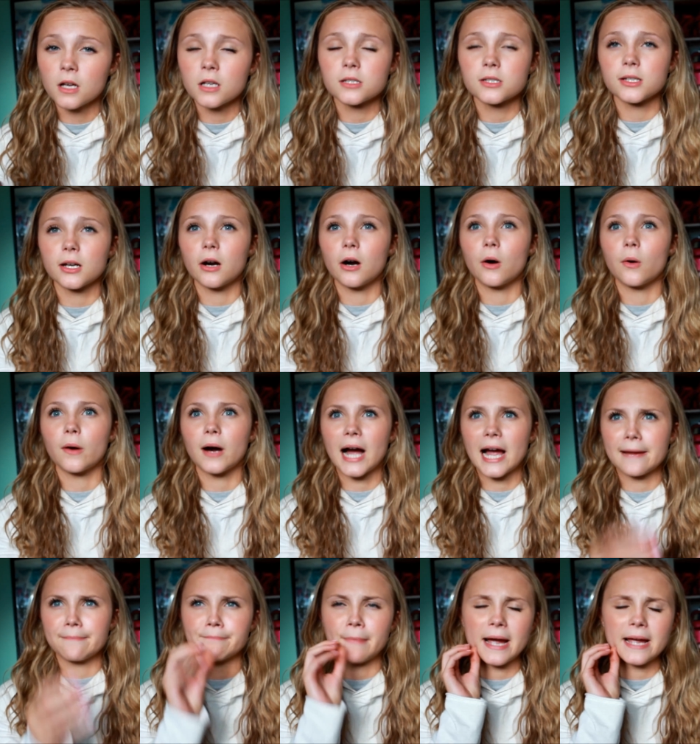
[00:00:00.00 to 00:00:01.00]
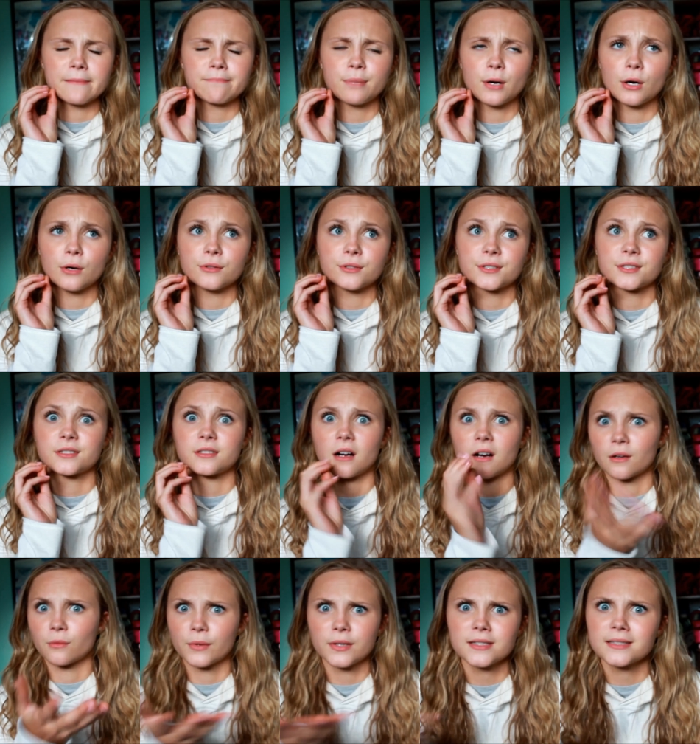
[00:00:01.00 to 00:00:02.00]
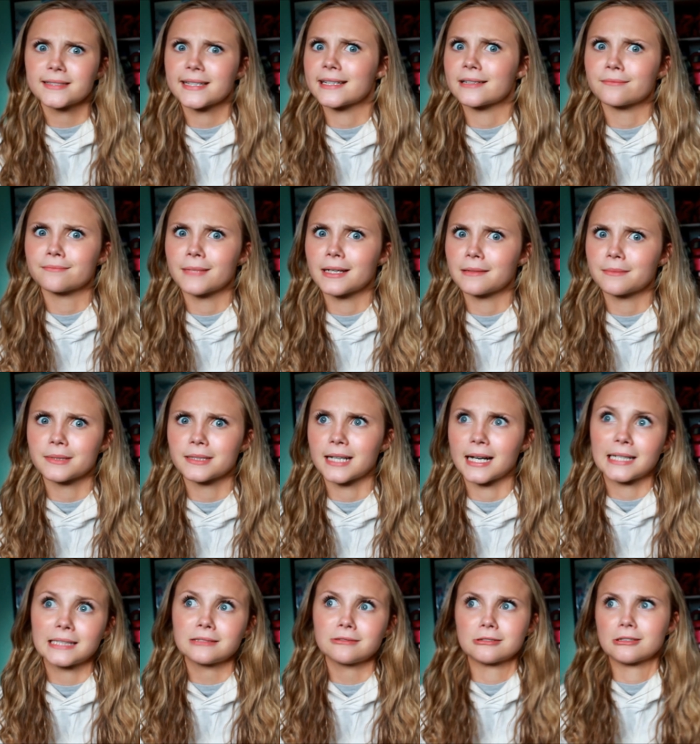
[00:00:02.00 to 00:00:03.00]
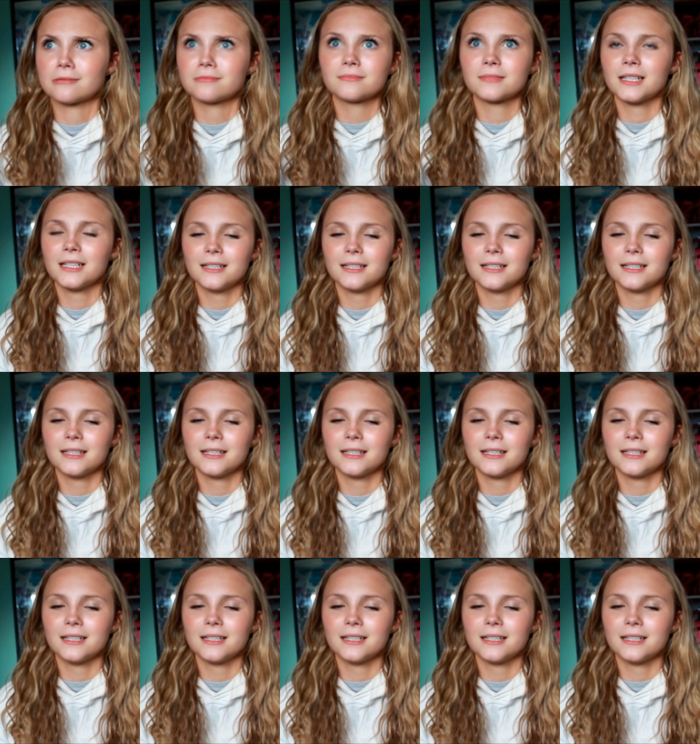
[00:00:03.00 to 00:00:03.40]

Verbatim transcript: So I might post on Wednesday, maybe, I don't know.